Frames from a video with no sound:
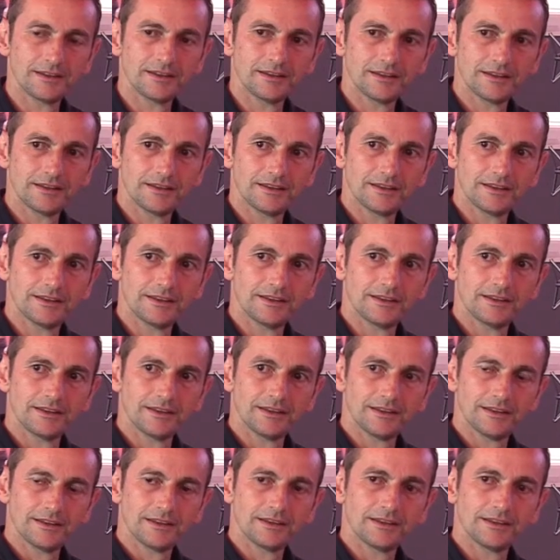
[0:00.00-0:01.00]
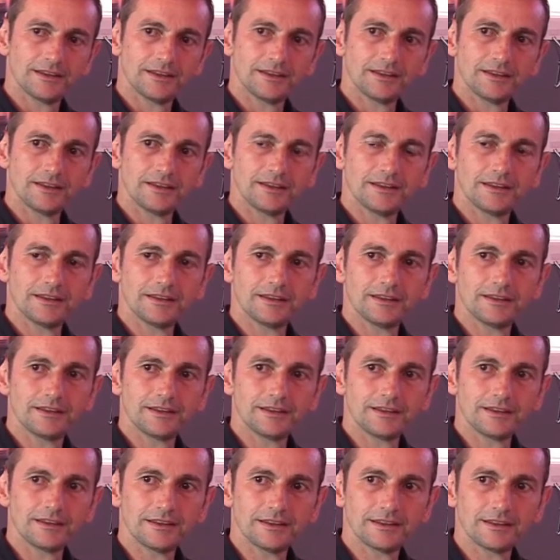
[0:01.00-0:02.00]

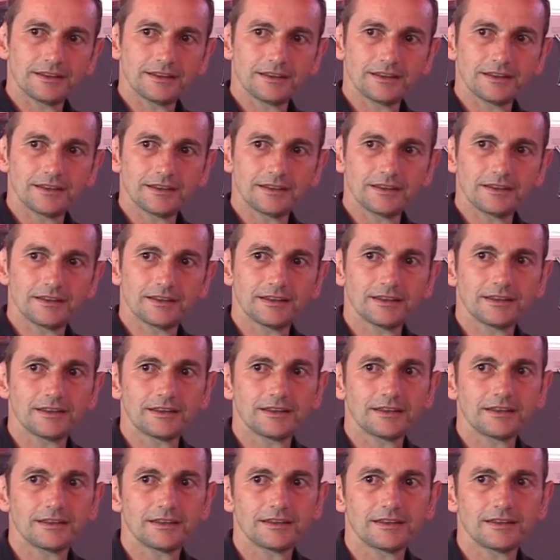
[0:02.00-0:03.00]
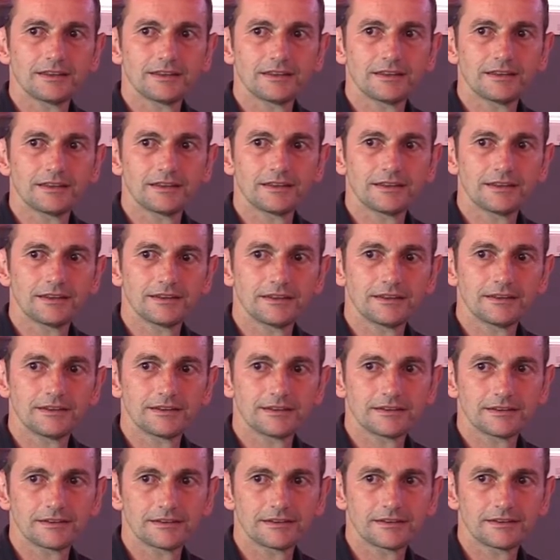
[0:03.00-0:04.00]

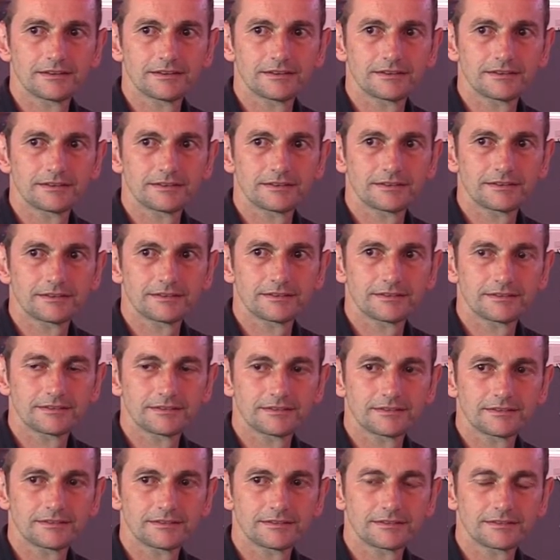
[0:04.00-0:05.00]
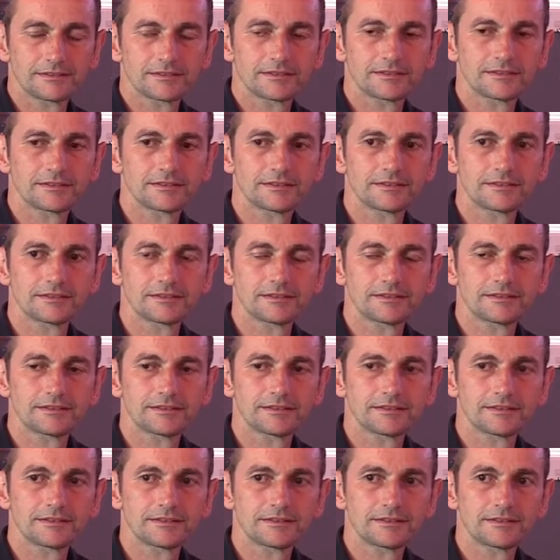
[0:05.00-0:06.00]

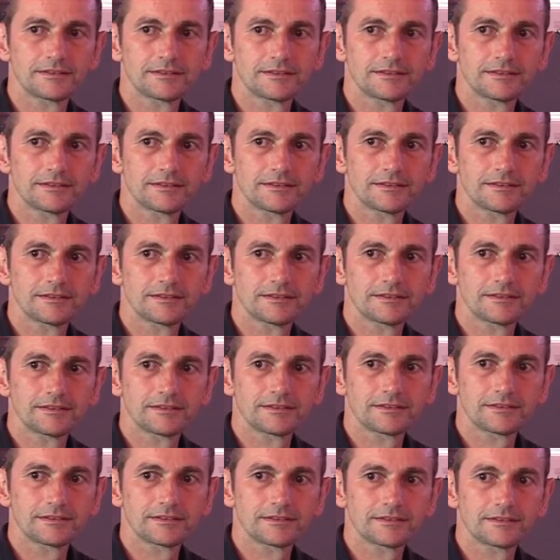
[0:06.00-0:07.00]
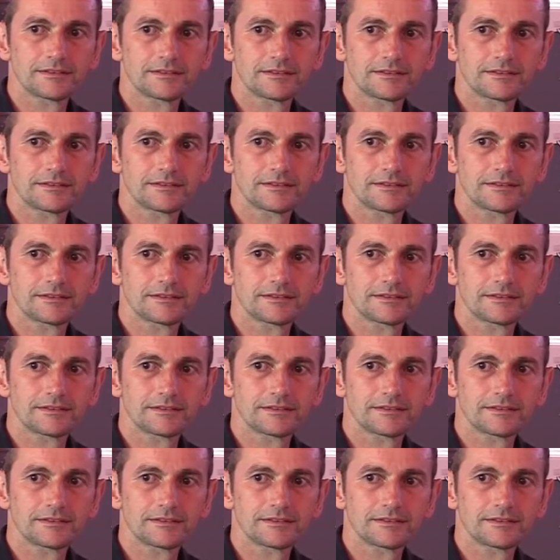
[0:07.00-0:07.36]
The person shown says nothing.